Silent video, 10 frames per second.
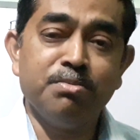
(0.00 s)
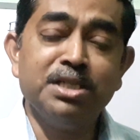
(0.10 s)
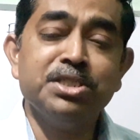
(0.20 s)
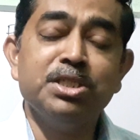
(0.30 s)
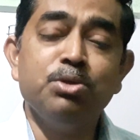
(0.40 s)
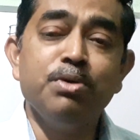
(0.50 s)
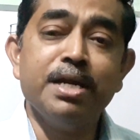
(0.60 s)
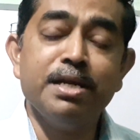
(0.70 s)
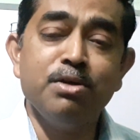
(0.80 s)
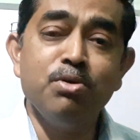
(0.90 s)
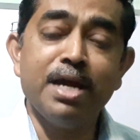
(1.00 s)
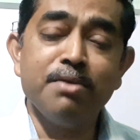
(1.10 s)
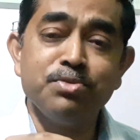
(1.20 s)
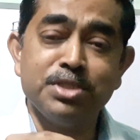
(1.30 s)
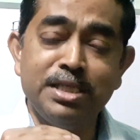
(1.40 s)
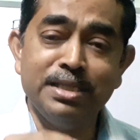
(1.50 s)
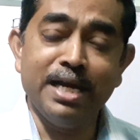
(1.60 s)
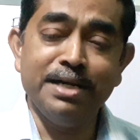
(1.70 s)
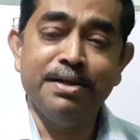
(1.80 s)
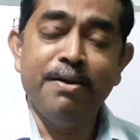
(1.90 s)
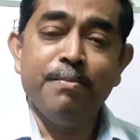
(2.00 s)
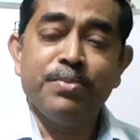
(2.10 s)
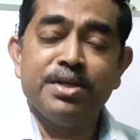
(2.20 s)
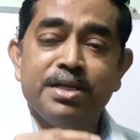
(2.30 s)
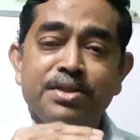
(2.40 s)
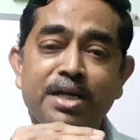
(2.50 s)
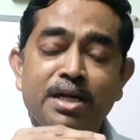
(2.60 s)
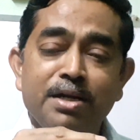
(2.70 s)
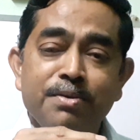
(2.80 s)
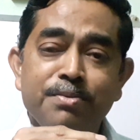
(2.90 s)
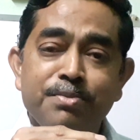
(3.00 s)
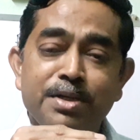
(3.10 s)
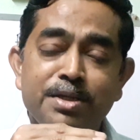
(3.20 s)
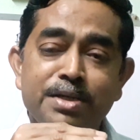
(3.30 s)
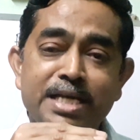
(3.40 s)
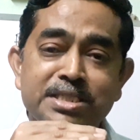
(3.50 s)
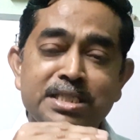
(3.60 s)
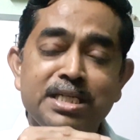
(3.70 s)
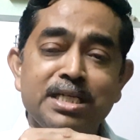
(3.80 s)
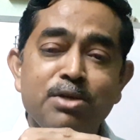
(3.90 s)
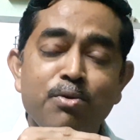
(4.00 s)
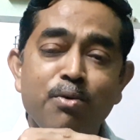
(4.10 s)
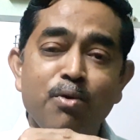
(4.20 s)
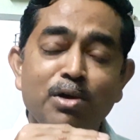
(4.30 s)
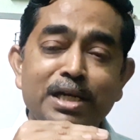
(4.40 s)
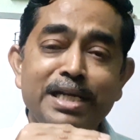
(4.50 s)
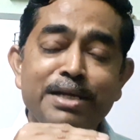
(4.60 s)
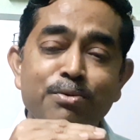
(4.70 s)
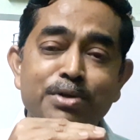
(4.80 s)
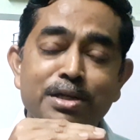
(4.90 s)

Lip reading: but you have seen that the acidity only